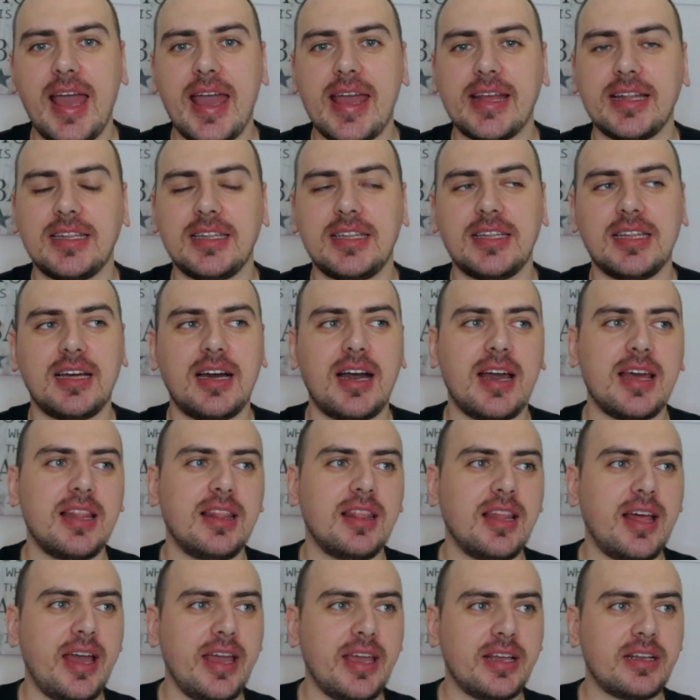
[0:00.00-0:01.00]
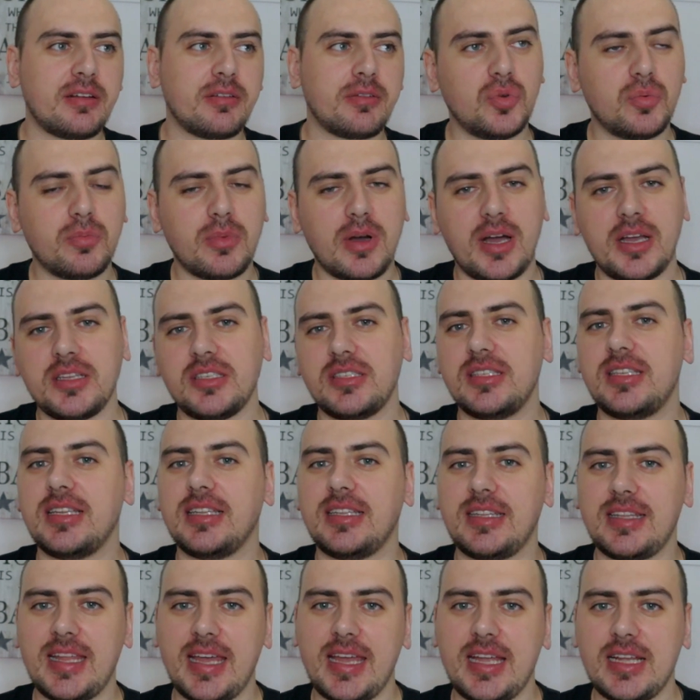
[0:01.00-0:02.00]
and I like too much the
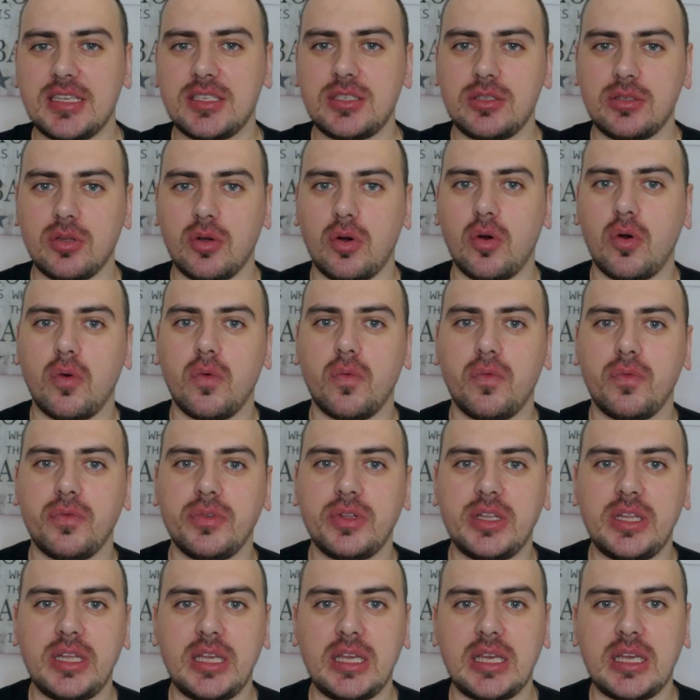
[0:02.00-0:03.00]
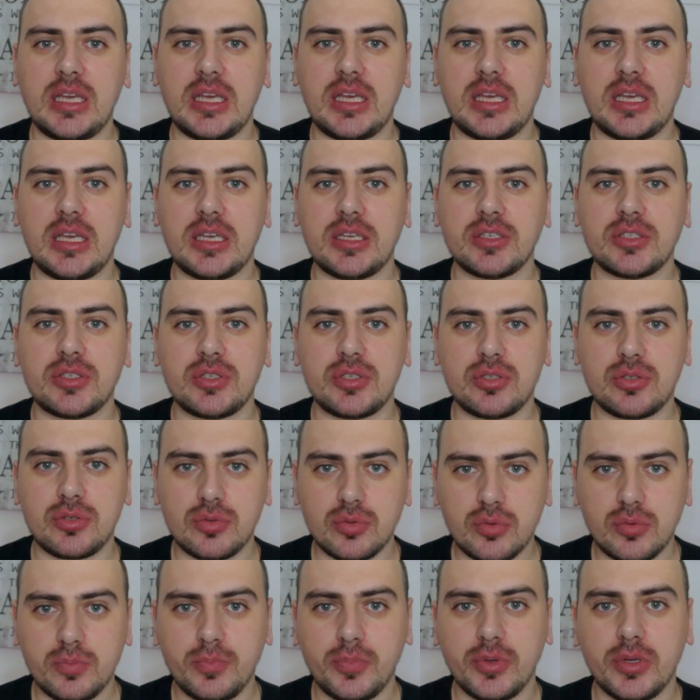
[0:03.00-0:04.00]
taste of the
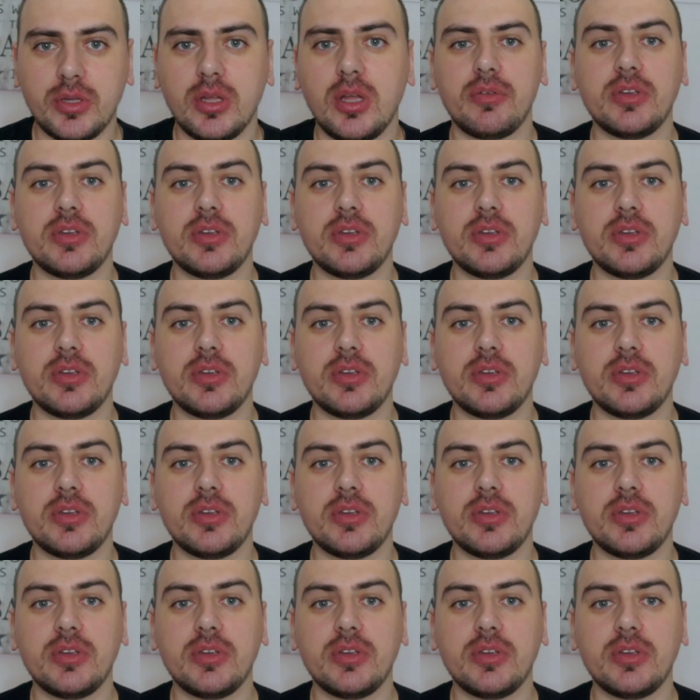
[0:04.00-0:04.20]
soup,